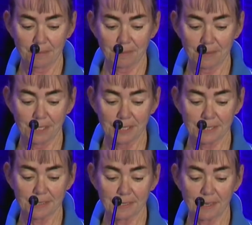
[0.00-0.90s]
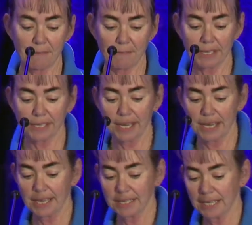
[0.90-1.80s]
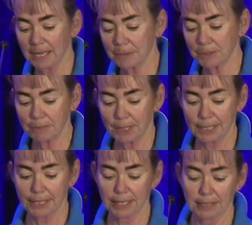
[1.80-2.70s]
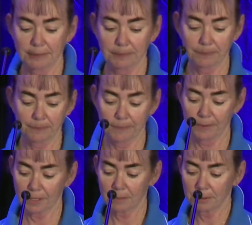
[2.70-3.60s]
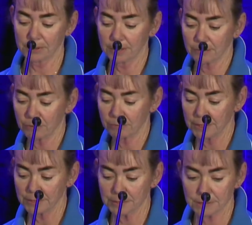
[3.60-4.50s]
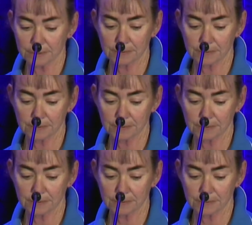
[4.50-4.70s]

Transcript: Kids Fun Day and Camden Play Day. A couple of other events.